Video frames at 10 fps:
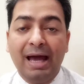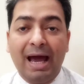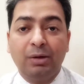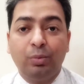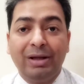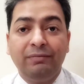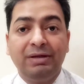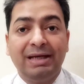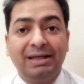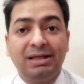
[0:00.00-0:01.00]
and when we
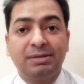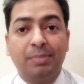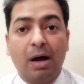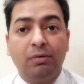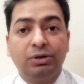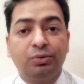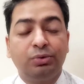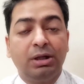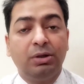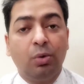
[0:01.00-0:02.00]
get this power through
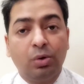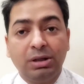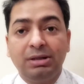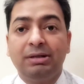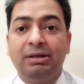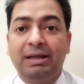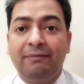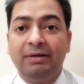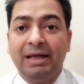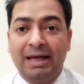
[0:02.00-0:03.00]
the local
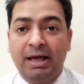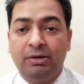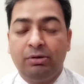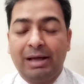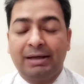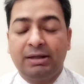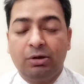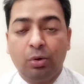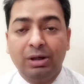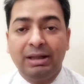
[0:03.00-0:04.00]
level, at the
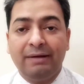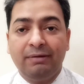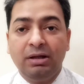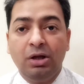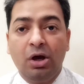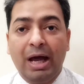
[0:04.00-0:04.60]
local level,